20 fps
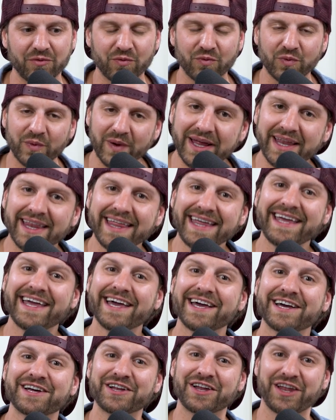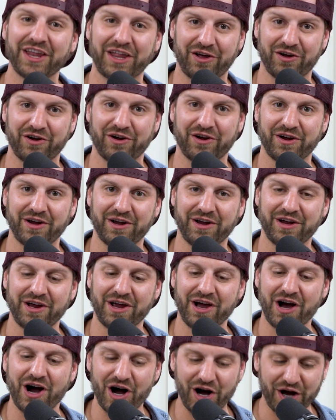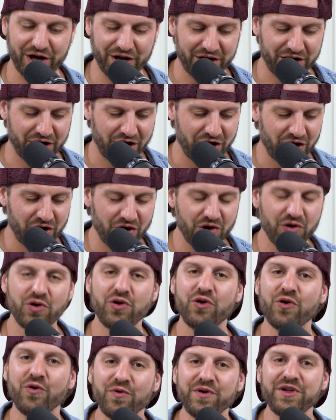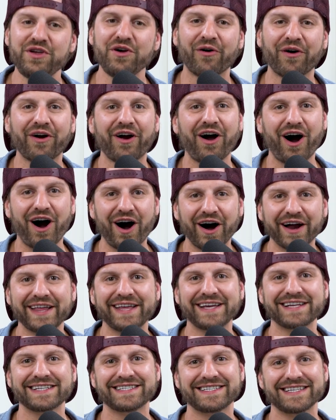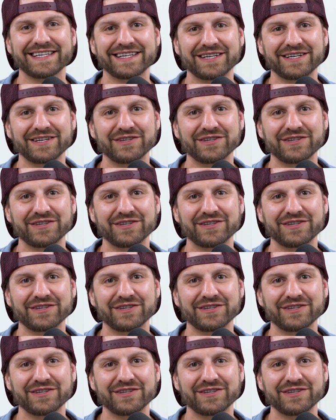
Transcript: really get clear on who your audience